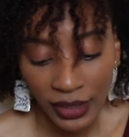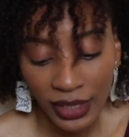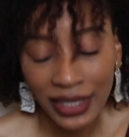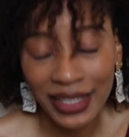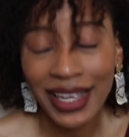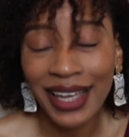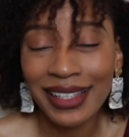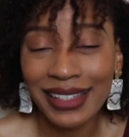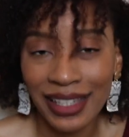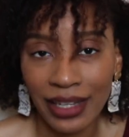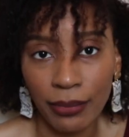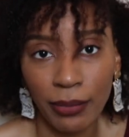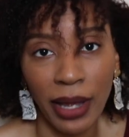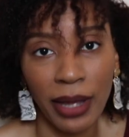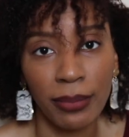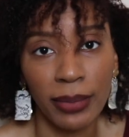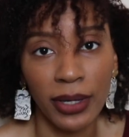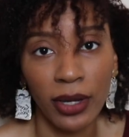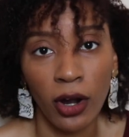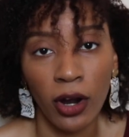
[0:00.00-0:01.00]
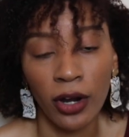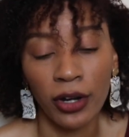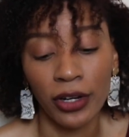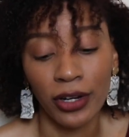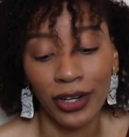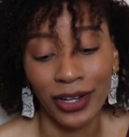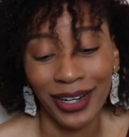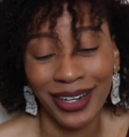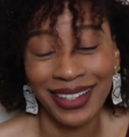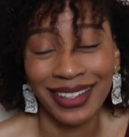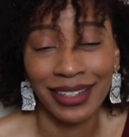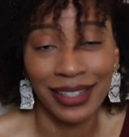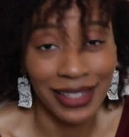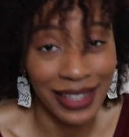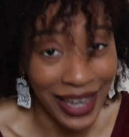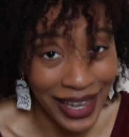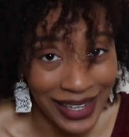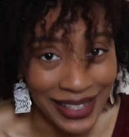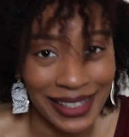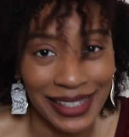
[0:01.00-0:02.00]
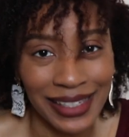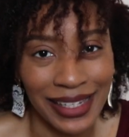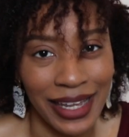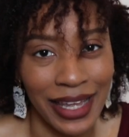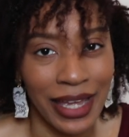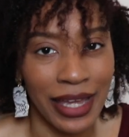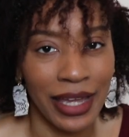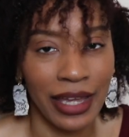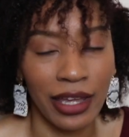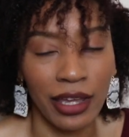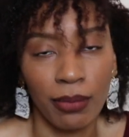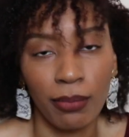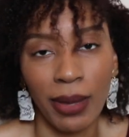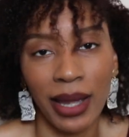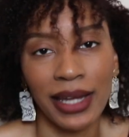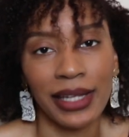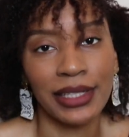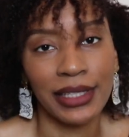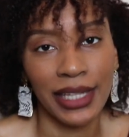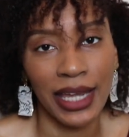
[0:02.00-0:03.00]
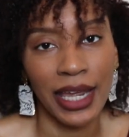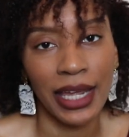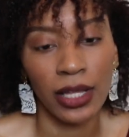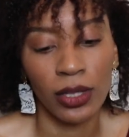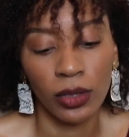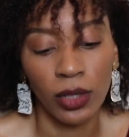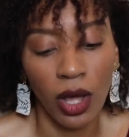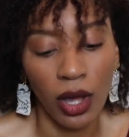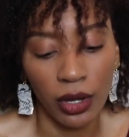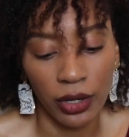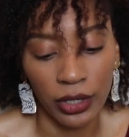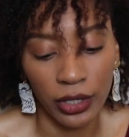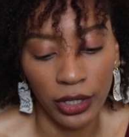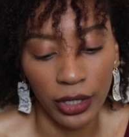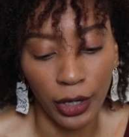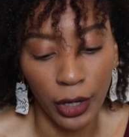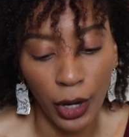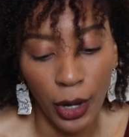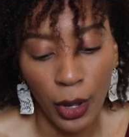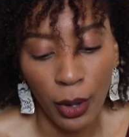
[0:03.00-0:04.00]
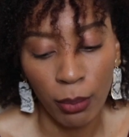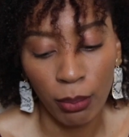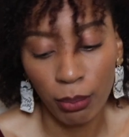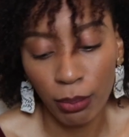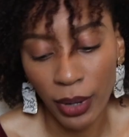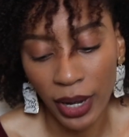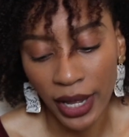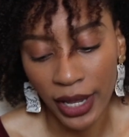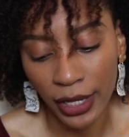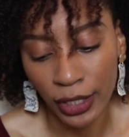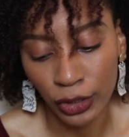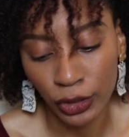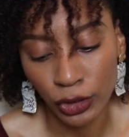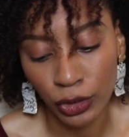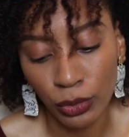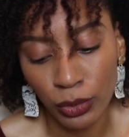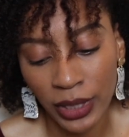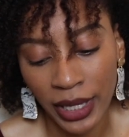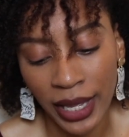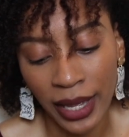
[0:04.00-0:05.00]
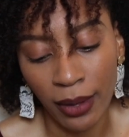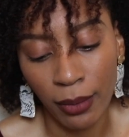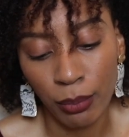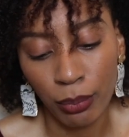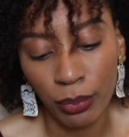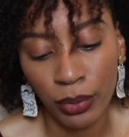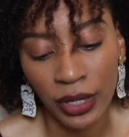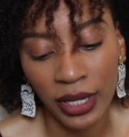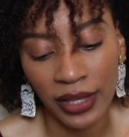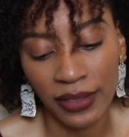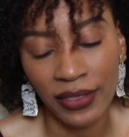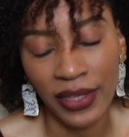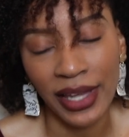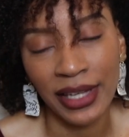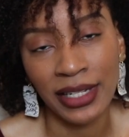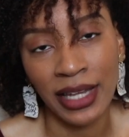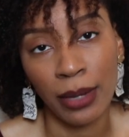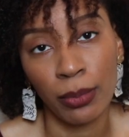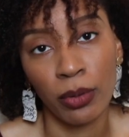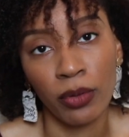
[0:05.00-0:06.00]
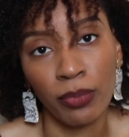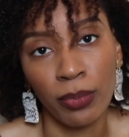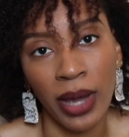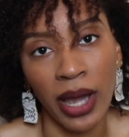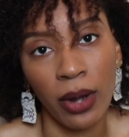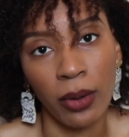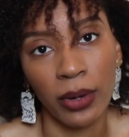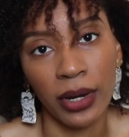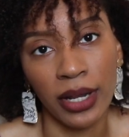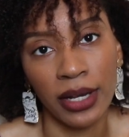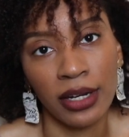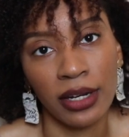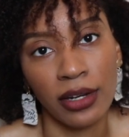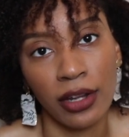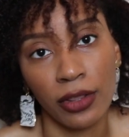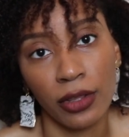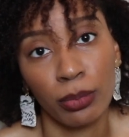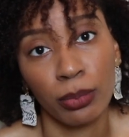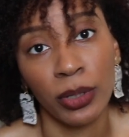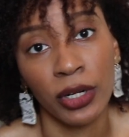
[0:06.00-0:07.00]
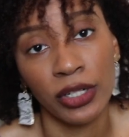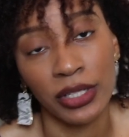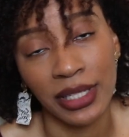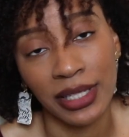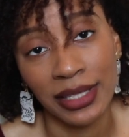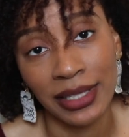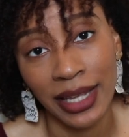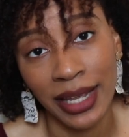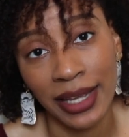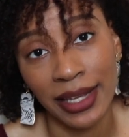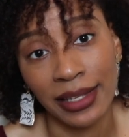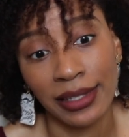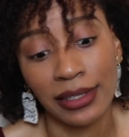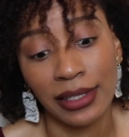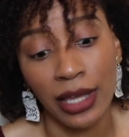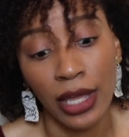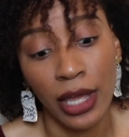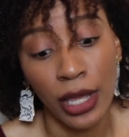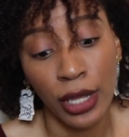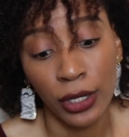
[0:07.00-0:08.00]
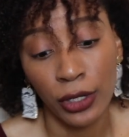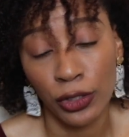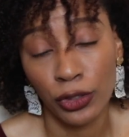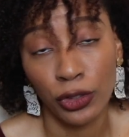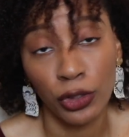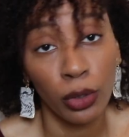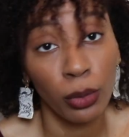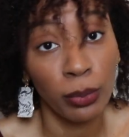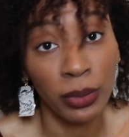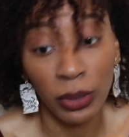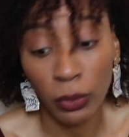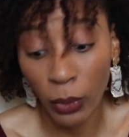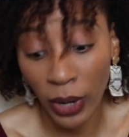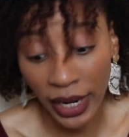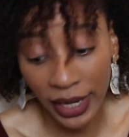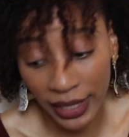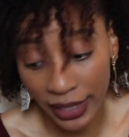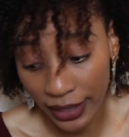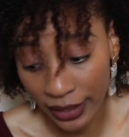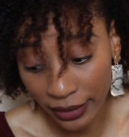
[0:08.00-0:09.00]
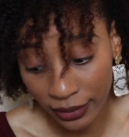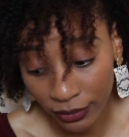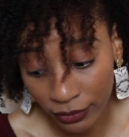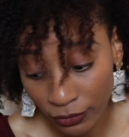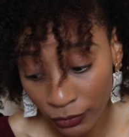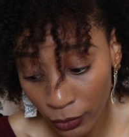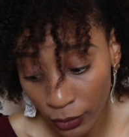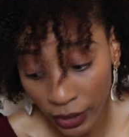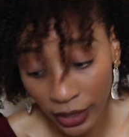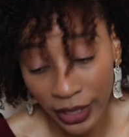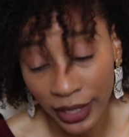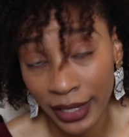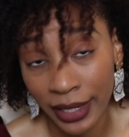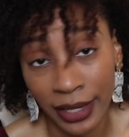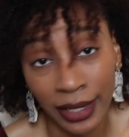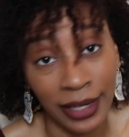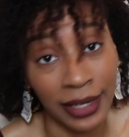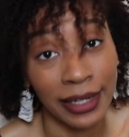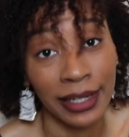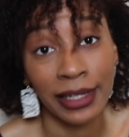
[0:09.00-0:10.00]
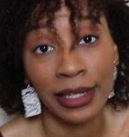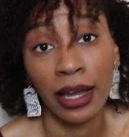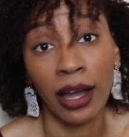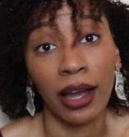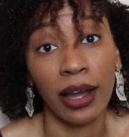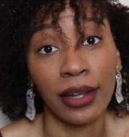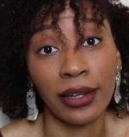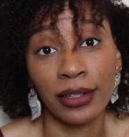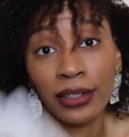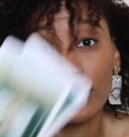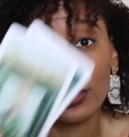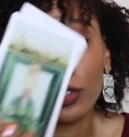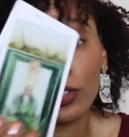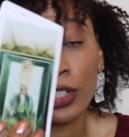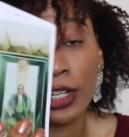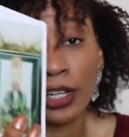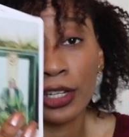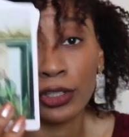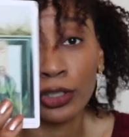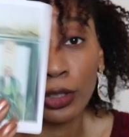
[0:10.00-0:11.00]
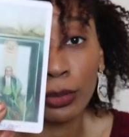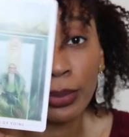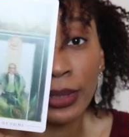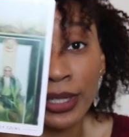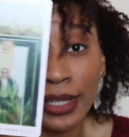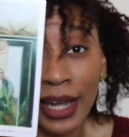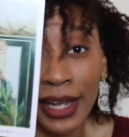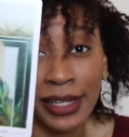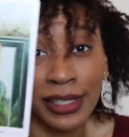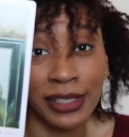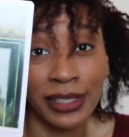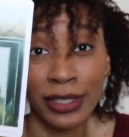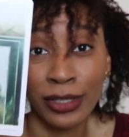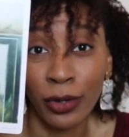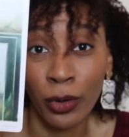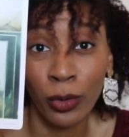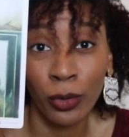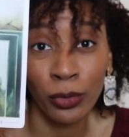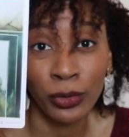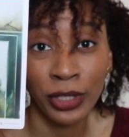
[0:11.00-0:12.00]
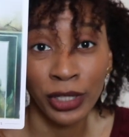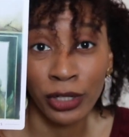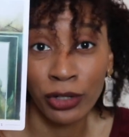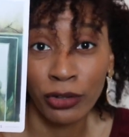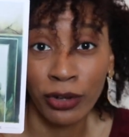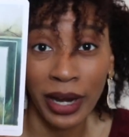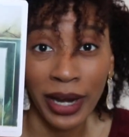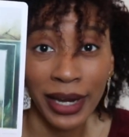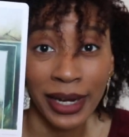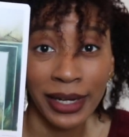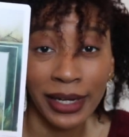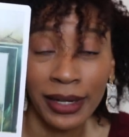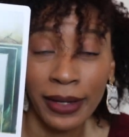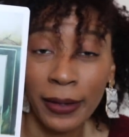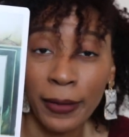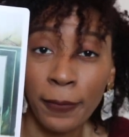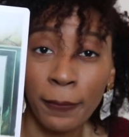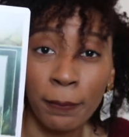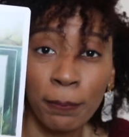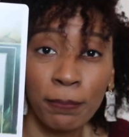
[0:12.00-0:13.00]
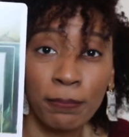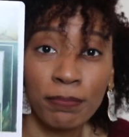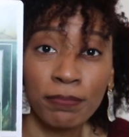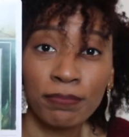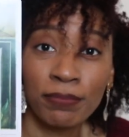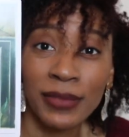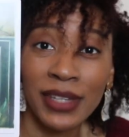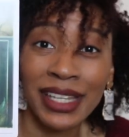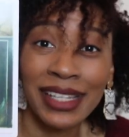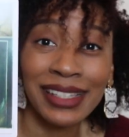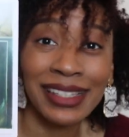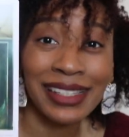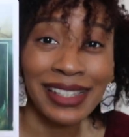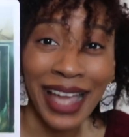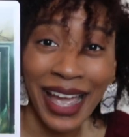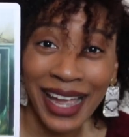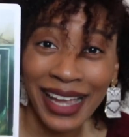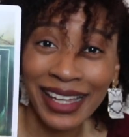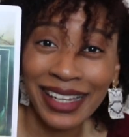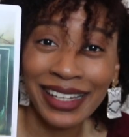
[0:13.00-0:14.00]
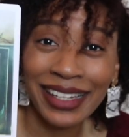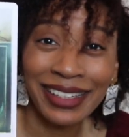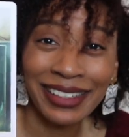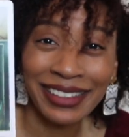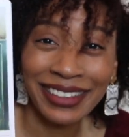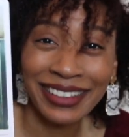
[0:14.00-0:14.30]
Yes, it might be harder. Yes, it might take longer. But you can't put that type of power in another person's hands, because you'll be waiting for an eon. Shit, you'll be nice and old and gray and saggy